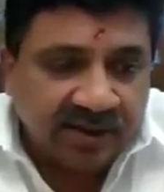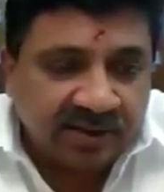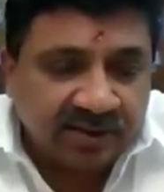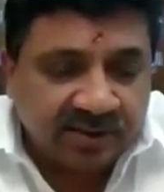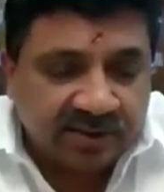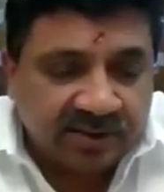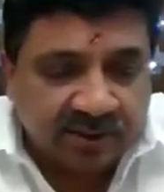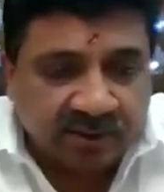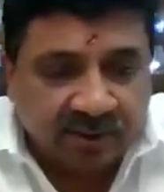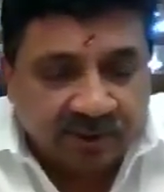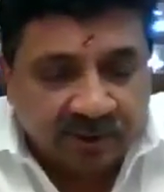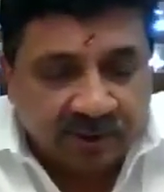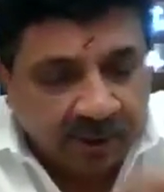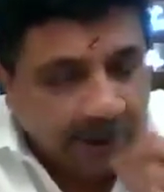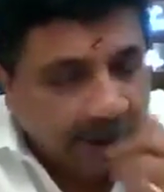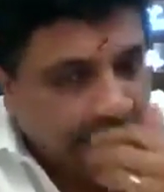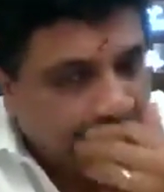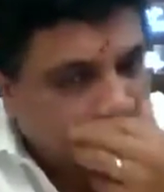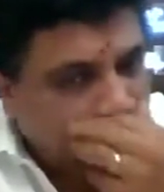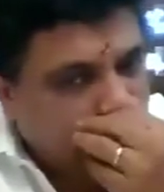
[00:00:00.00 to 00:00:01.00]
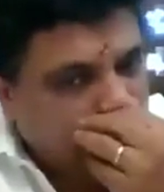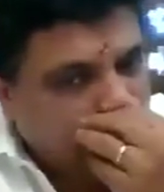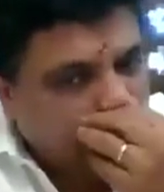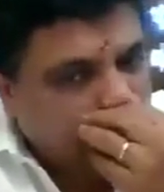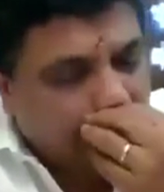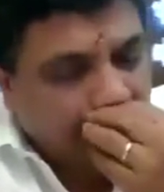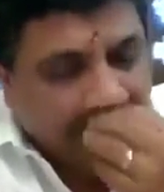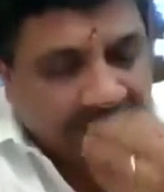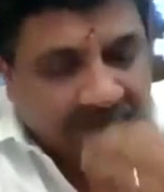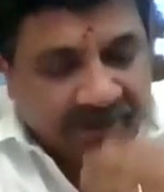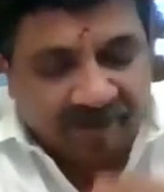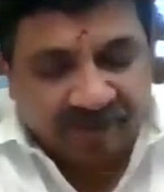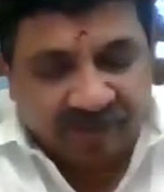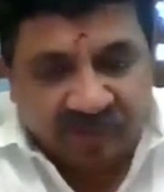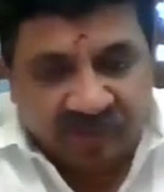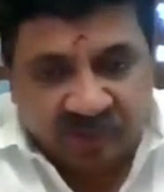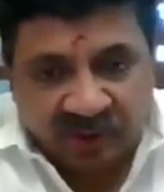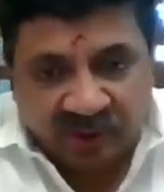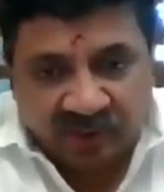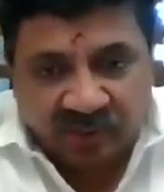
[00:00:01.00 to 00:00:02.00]
So,
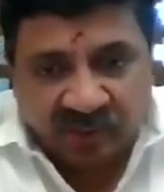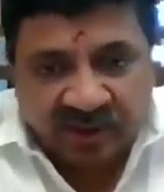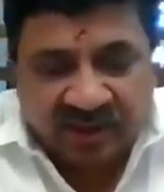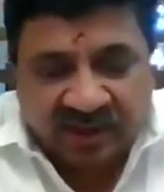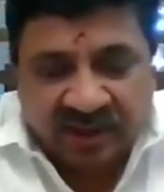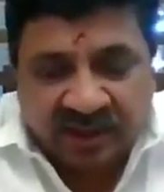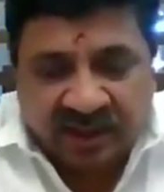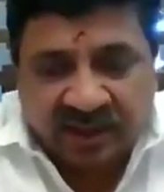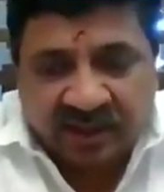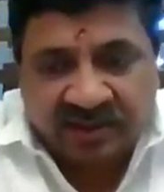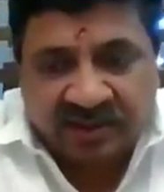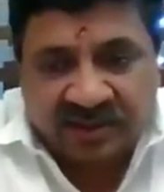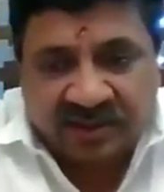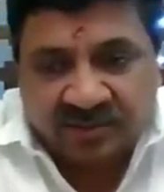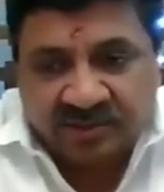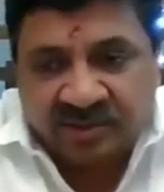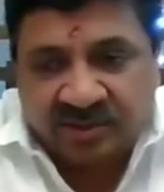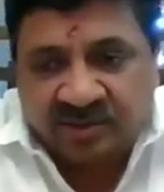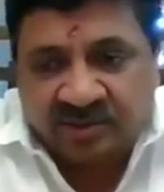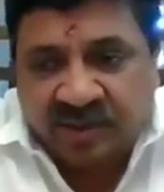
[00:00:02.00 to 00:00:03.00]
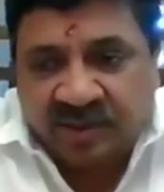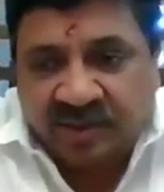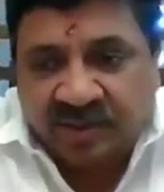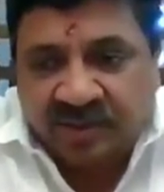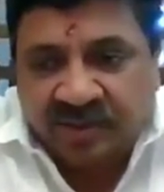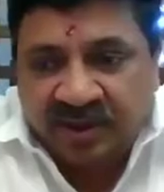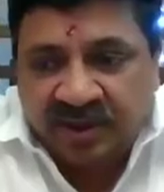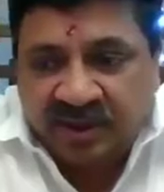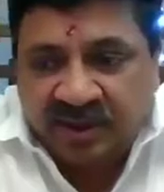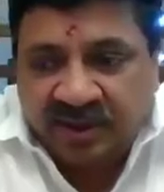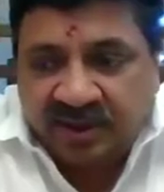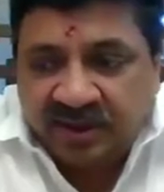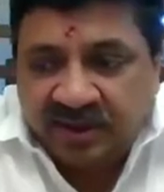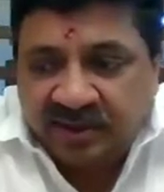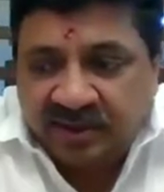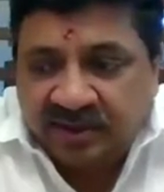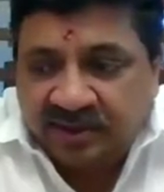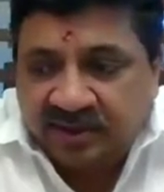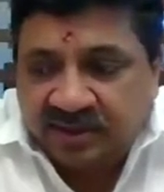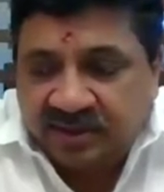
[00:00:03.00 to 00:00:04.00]
with rare exceptions, maybe it
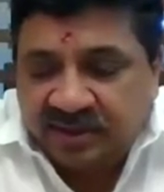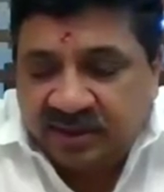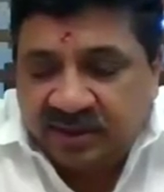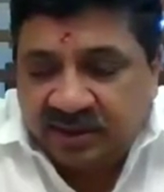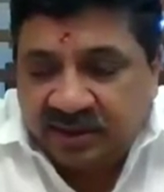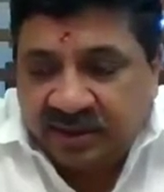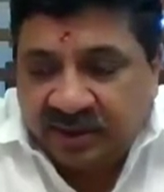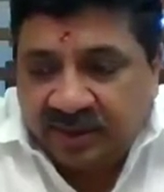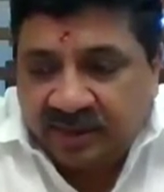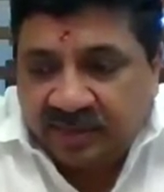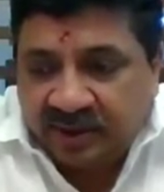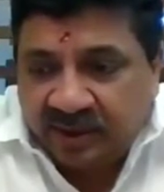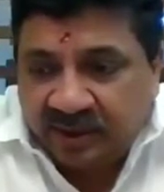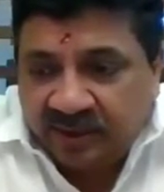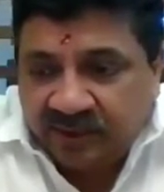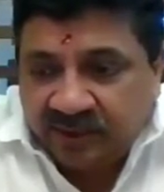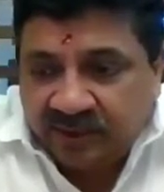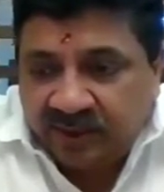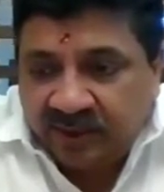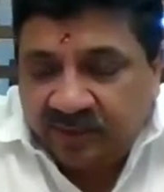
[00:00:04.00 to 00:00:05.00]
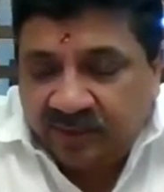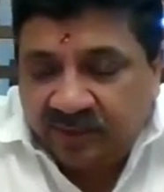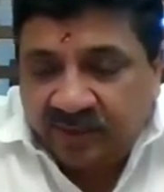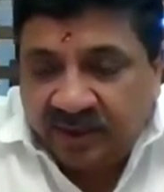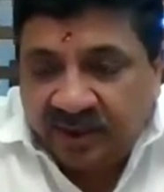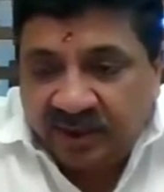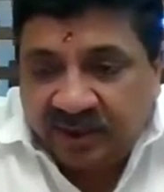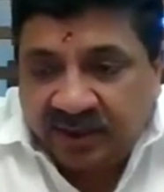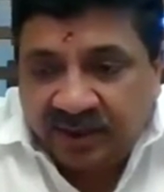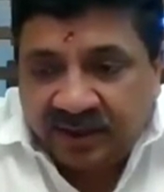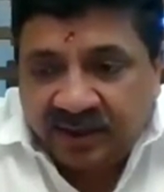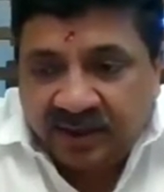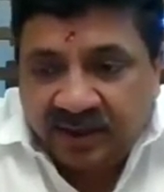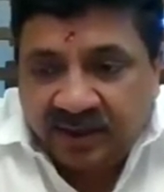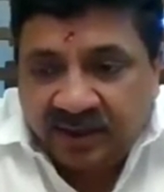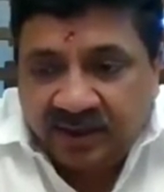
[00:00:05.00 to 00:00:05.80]
is in Tamil Nadu that we are